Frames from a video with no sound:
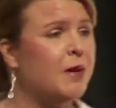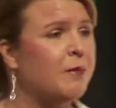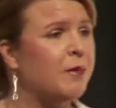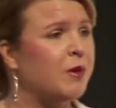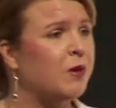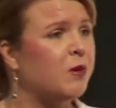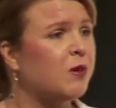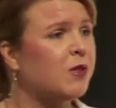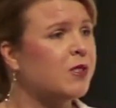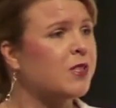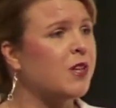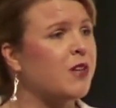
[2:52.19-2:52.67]

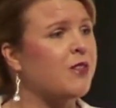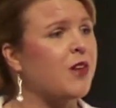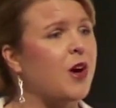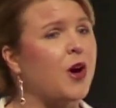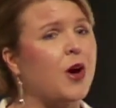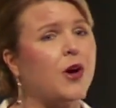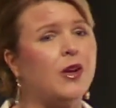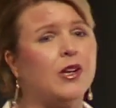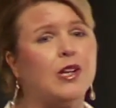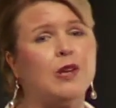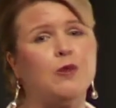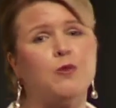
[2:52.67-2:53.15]
but also
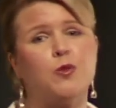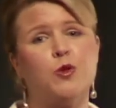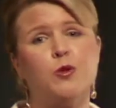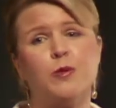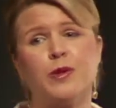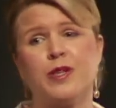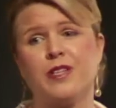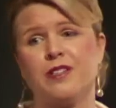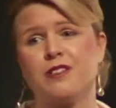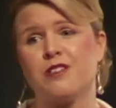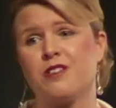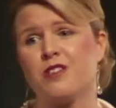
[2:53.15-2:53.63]
the only
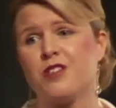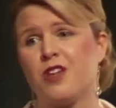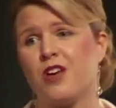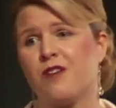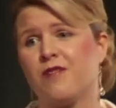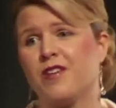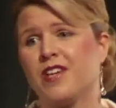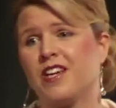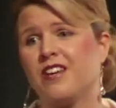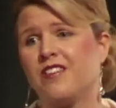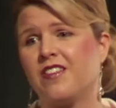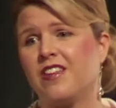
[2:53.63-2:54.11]
woman
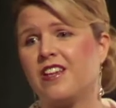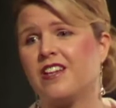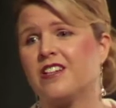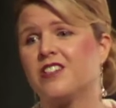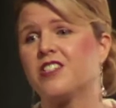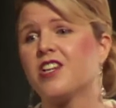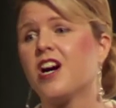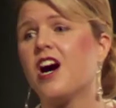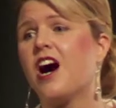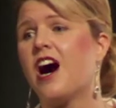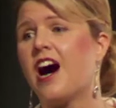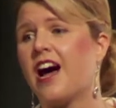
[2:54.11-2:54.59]
serving in the
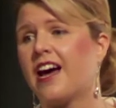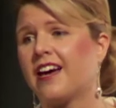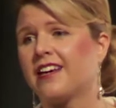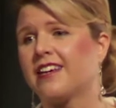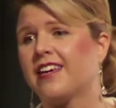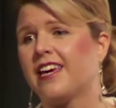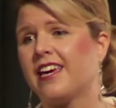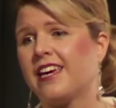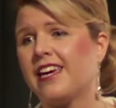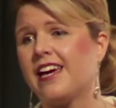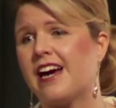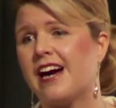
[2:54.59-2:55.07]
entire
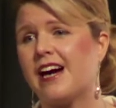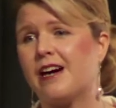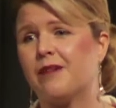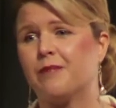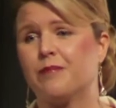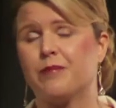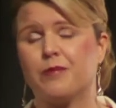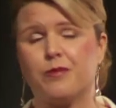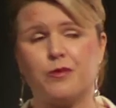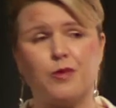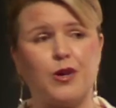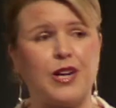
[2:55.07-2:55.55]

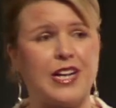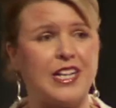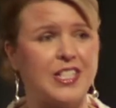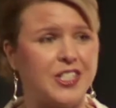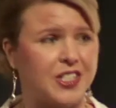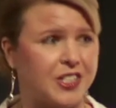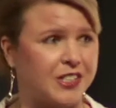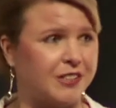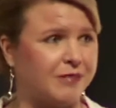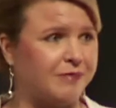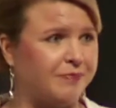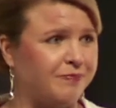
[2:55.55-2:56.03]
Khiam
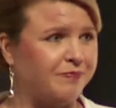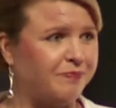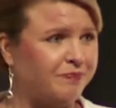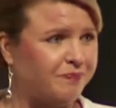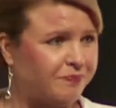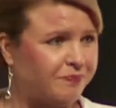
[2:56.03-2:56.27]
region.